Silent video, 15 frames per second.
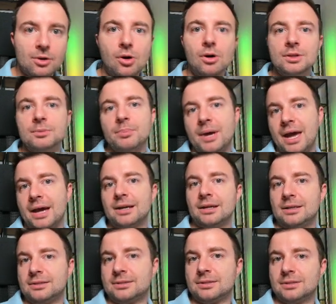all the
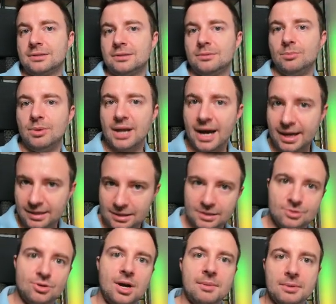packets, blindly
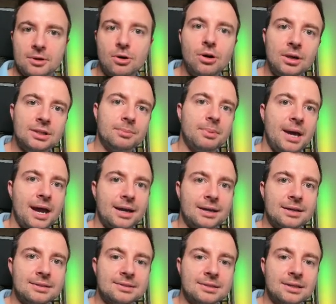dropping all the
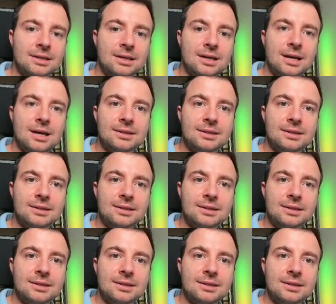packets